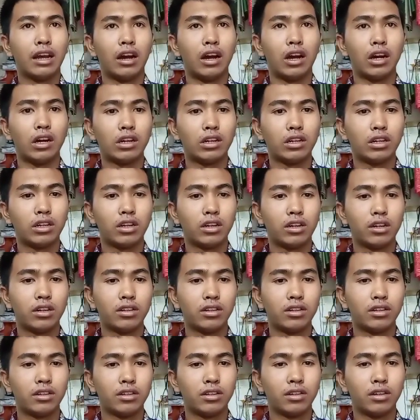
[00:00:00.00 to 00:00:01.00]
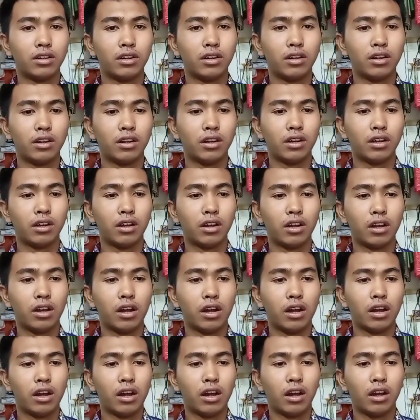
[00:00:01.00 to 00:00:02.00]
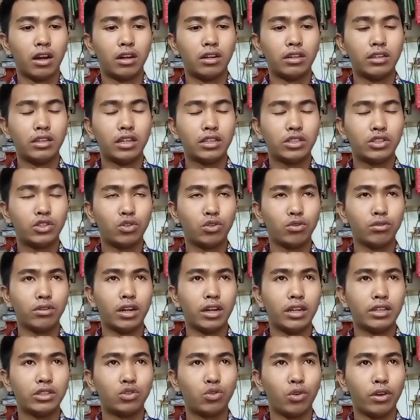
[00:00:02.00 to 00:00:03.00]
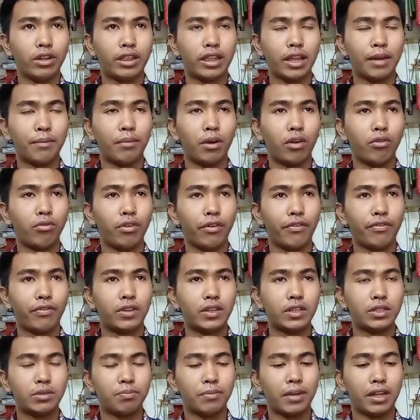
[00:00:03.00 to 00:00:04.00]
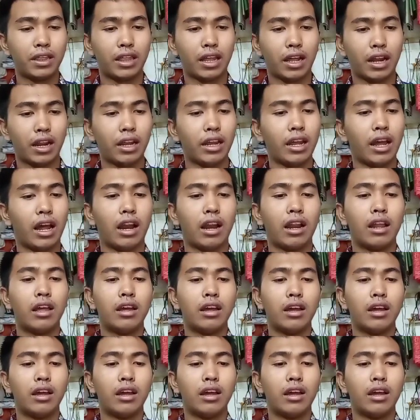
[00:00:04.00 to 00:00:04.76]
uh, the student suitable with this material,